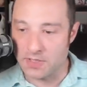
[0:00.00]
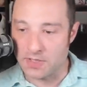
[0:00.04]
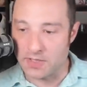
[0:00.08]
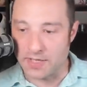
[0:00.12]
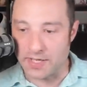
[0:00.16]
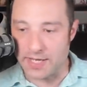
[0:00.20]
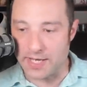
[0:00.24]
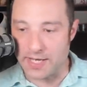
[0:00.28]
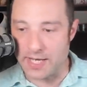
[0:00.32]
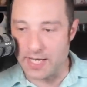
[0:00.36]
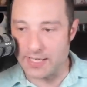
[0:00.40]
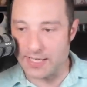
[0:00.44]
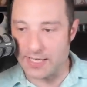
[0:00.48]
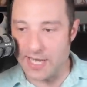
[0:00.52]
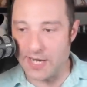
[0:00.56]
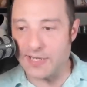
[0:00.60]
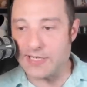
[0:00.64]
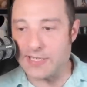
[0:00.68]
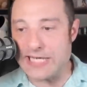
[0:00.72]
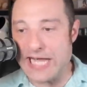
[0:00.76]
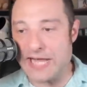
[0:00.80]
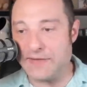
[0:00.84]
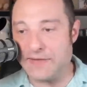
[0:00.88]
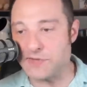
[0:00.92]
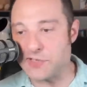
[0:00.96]
Uh, Karen
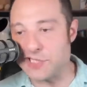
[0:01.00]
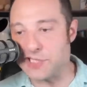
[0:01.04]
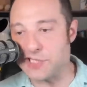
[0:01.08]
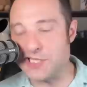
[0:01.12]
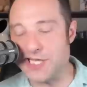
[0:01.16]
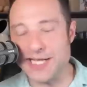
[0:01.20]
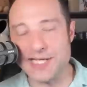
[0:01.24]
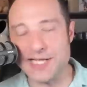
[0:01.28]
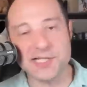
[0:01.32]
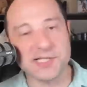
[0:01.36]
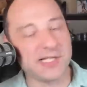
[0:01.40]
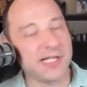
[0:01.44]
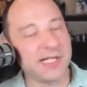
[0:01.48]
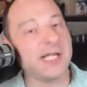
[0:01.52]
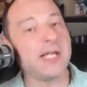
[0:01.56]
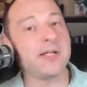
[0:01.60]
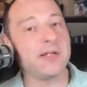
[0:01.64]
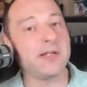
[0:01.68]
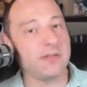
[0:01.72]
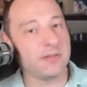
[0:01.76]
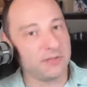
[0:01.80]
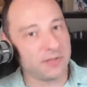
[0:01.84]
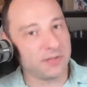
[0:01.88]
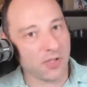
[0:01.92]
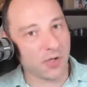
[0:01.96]
Davis in
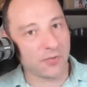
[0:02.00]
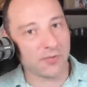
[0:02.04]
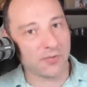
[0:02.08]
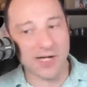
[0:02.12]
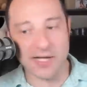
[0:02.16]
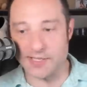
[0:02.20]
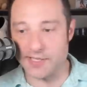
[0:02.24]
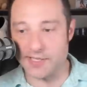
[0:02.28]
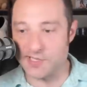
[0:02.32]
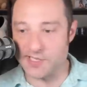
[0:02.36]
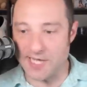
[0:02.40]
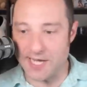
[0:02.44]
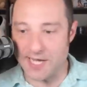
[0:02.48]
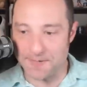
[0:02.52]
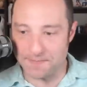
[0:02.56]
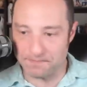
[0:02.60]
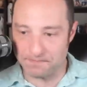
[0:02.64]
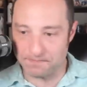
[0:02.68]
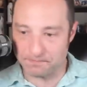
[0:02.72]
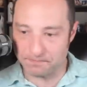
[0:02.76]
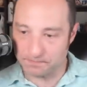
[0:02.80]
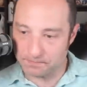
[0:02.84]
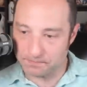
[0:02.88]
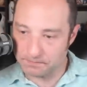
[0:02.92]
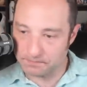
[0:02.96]
Tennessee, go Rocky Top.
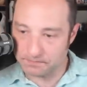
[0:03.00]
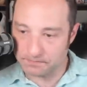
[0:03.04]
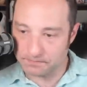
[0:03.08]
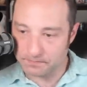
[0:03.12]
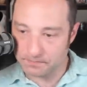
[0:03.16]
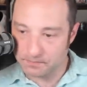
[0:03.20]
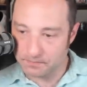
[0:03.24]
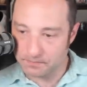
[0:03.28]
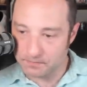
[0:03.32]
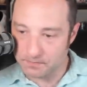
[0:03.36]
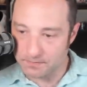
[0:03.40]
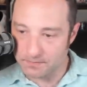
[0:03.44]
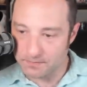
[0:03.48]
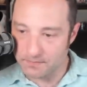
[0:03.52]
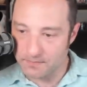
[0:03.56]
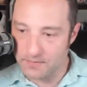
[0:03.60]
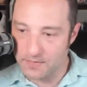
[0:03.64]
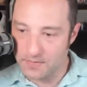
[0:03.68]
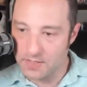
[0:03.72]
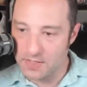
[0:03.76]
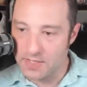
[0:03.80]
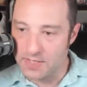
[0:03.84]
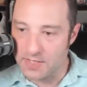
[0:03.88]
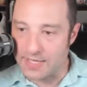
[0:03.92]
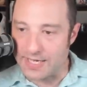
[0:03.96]

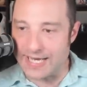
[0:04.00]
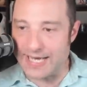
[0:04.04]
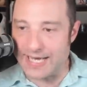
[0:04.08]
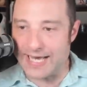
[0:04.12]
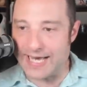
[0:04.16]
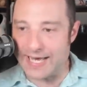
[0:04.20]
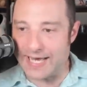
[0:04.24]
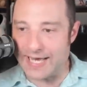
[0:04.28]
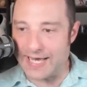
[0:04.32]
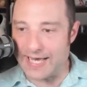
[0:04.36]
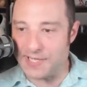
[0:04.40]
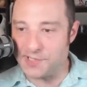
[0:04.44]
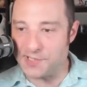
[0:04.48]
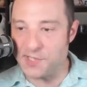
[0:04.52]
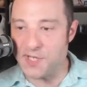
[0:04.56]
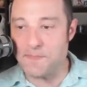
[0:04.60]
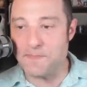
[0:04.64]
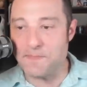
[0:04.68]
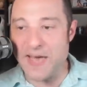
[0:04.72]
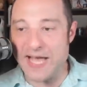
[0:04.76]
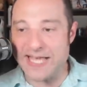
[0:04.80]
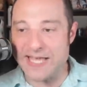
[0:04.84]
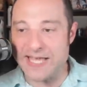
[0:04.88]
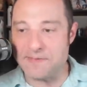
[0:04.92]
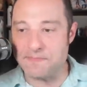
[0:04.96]
Uh, I see
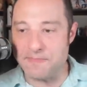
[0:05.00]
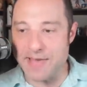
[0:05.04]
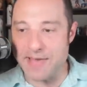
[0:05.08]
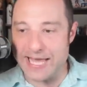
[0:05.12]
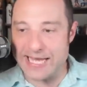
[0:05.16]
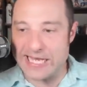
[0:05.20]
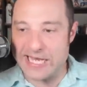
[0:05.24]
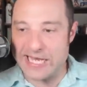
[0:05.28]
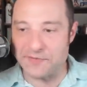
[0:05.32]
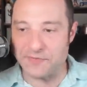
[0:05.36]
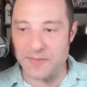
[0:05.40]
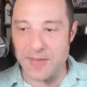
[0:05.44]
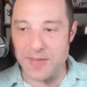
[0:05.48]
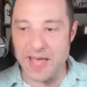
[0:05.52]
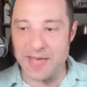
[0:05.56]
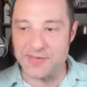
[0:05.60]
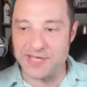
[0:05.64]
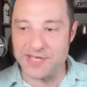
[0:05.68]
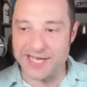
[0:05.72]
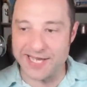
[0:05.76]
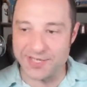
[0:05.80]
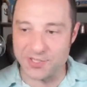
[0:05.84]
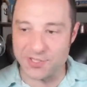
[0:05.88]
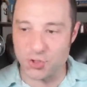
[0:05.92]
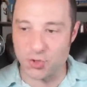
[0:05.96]
Becky Mangan from
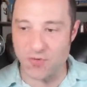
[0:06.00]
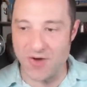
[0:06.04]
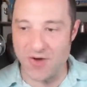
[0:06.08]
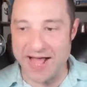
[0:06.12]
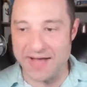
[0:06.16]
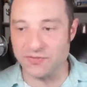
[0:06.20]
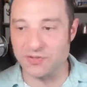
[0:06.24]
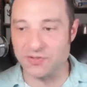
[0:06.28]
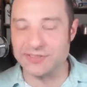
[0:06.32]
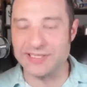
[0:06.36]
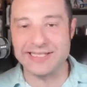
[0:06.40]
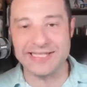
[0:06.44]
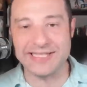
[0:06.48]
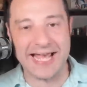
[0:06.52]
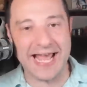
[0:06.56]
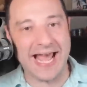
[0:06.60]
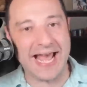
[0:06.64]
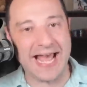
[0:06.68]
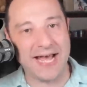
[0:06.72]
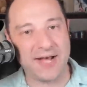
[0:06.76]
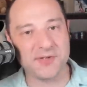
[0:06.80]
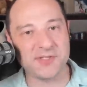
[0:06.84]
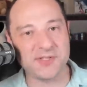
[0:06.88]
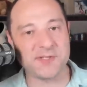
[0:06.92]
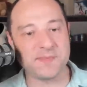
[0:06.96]
MEI Travel in the house.